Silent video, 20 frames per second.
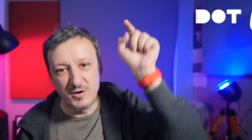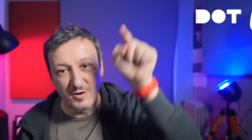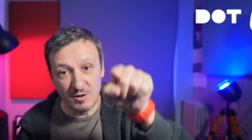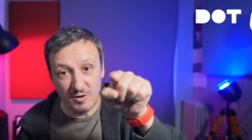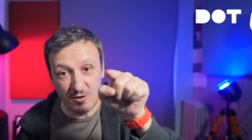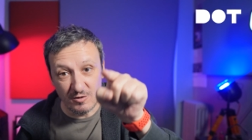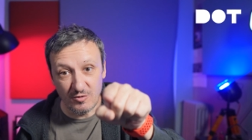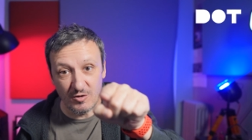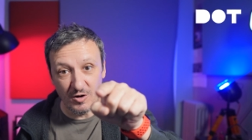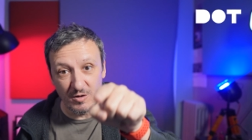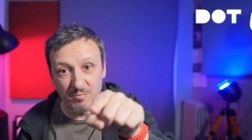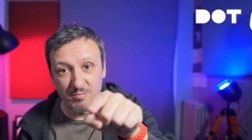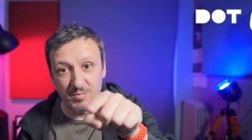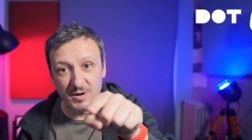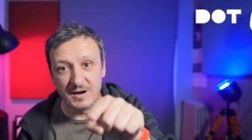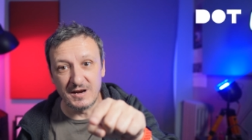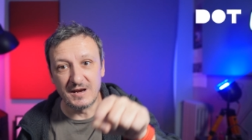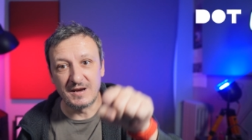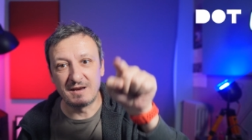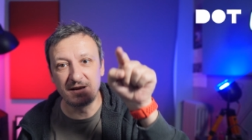your
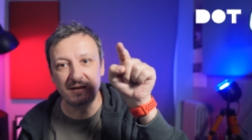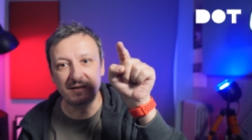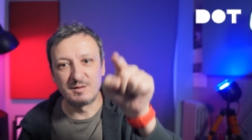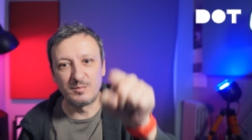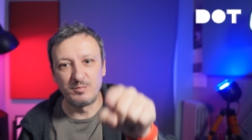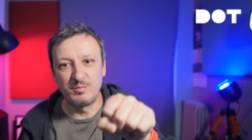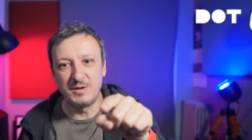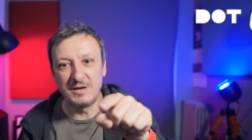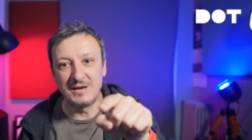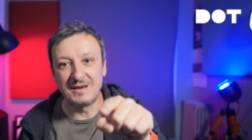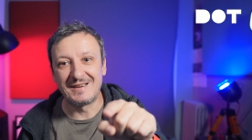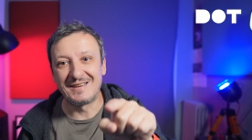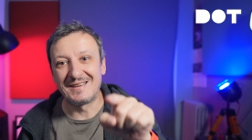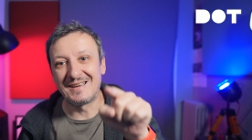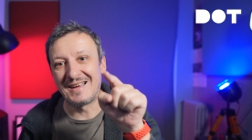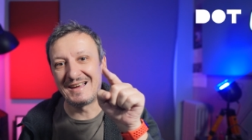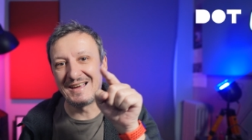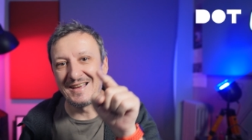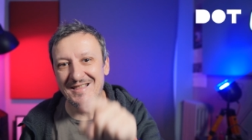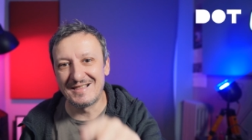company can
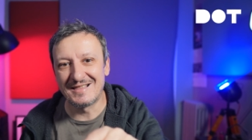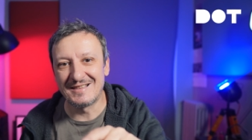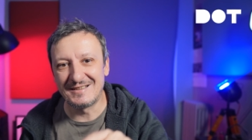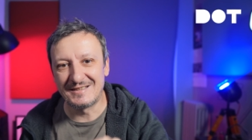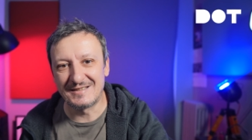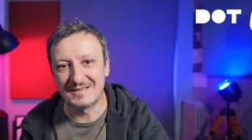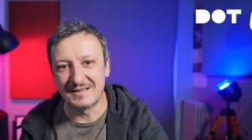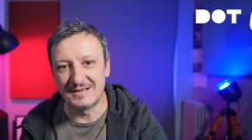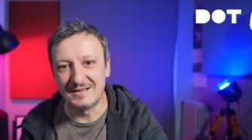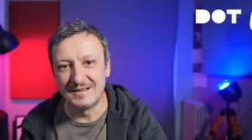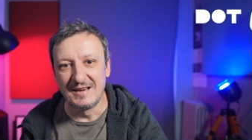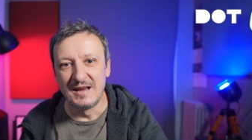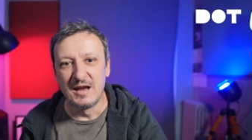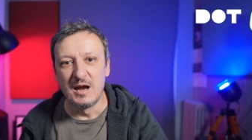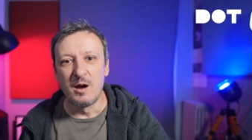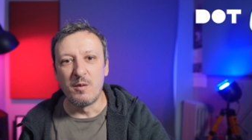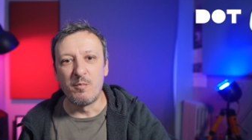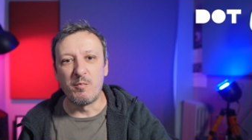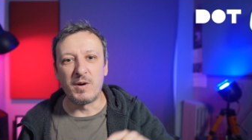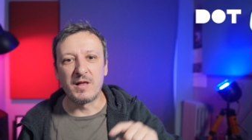speak and listen,
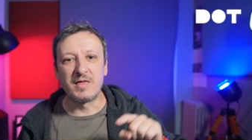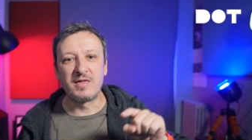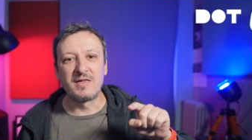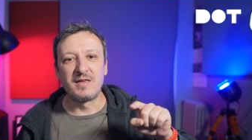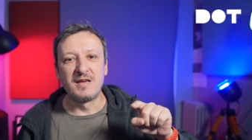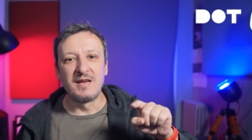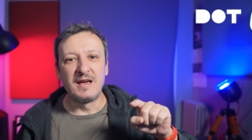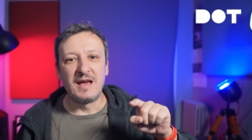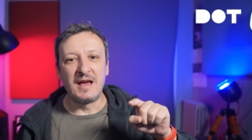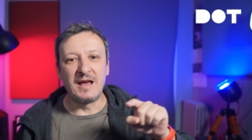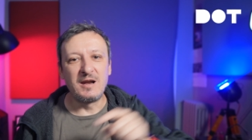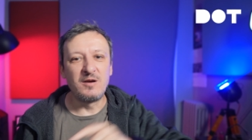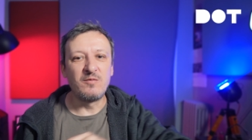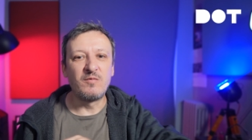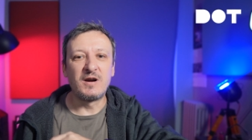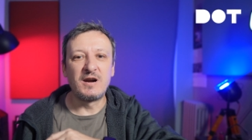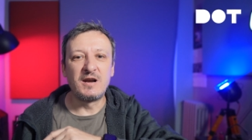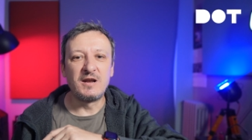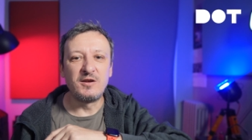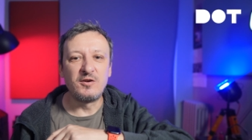but
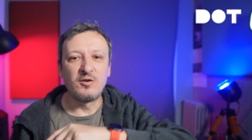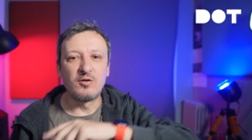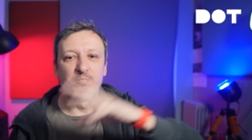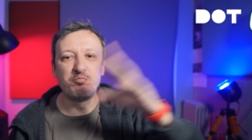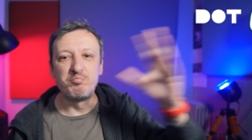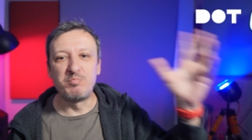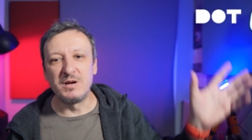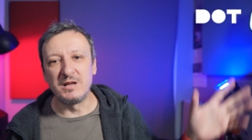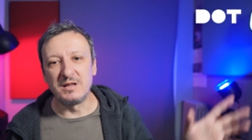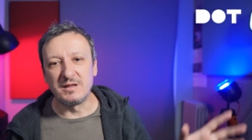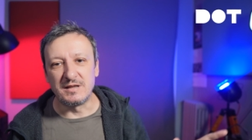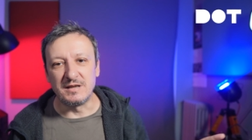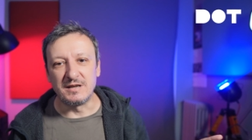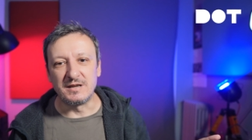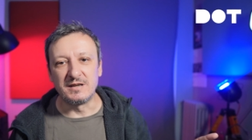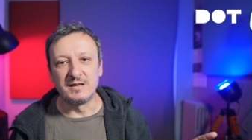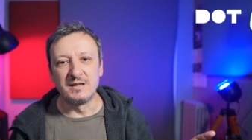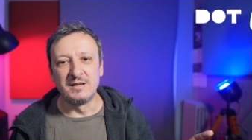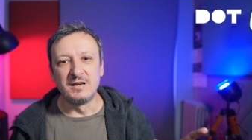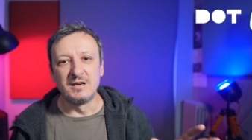anyone in your
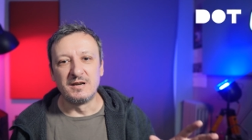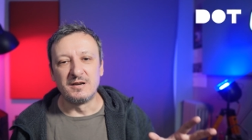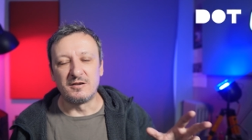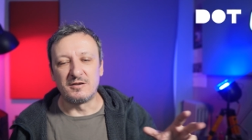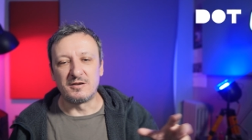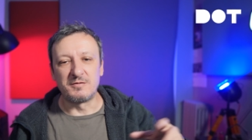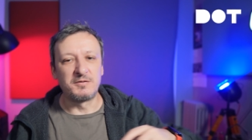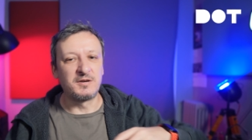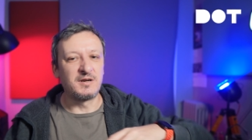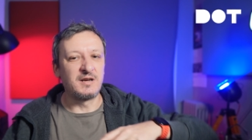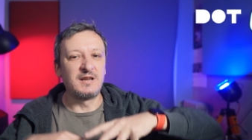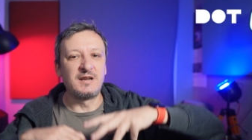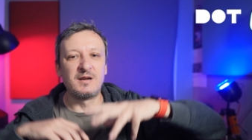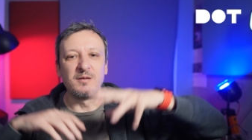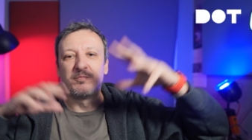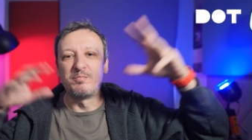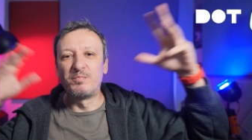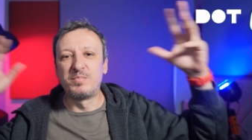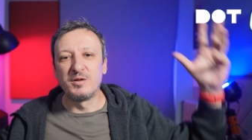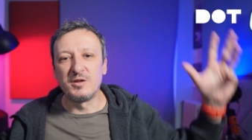building or in
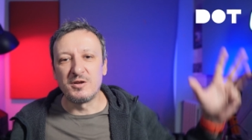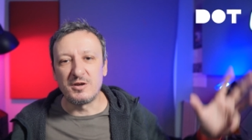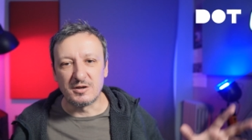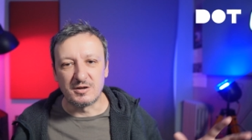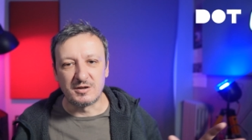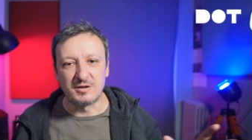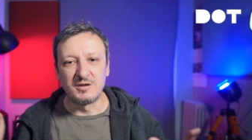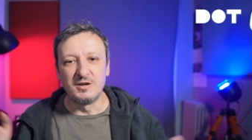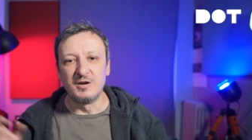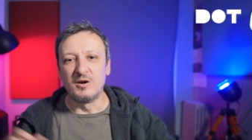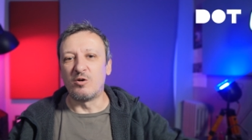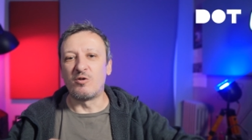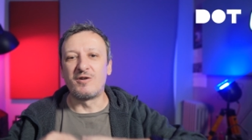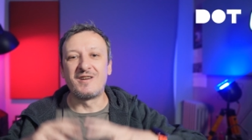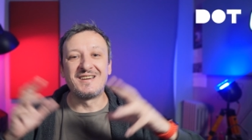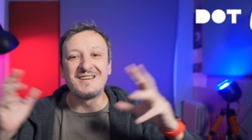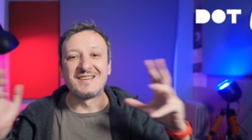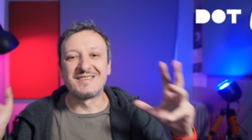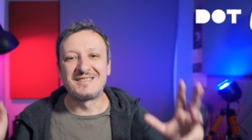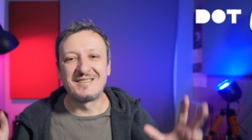a block or
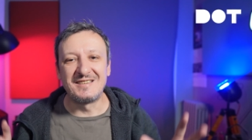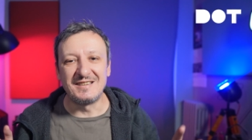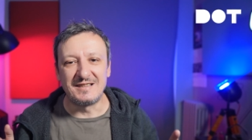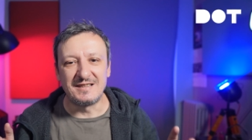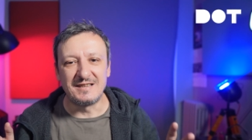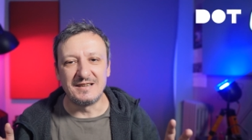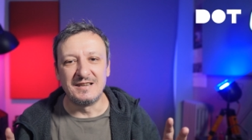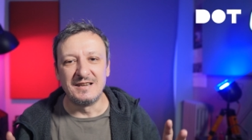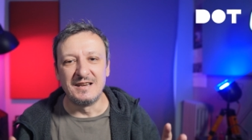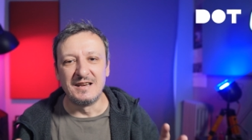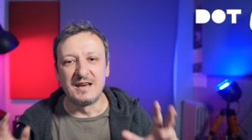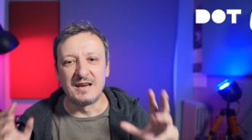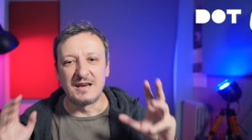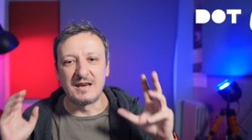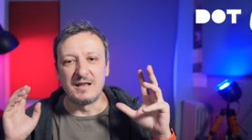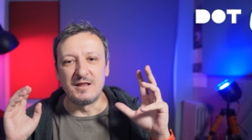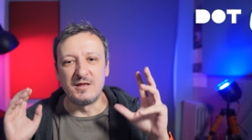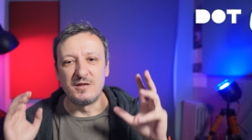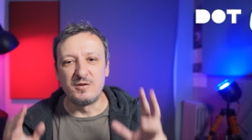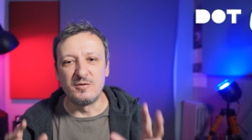in a city
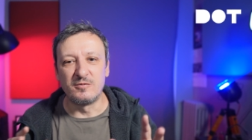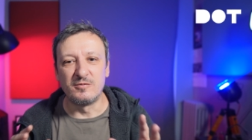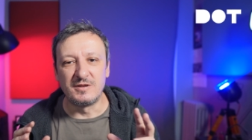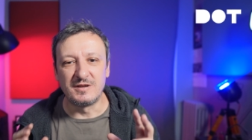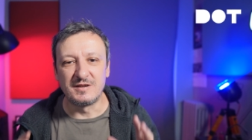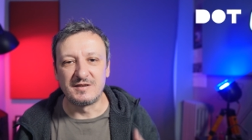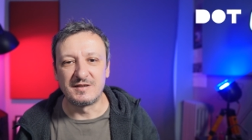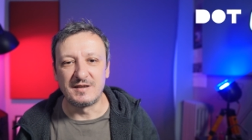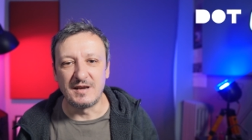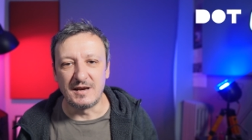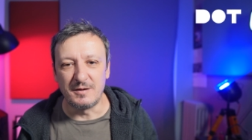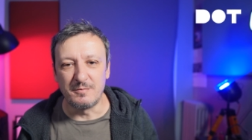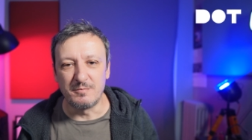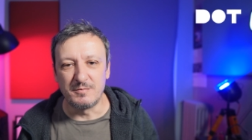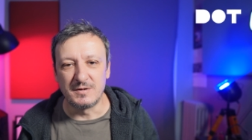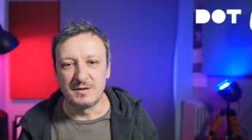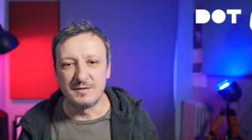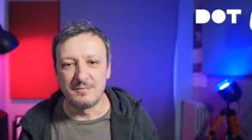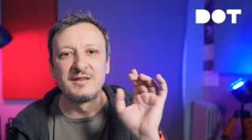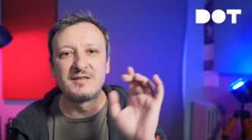can do the
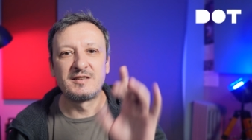same.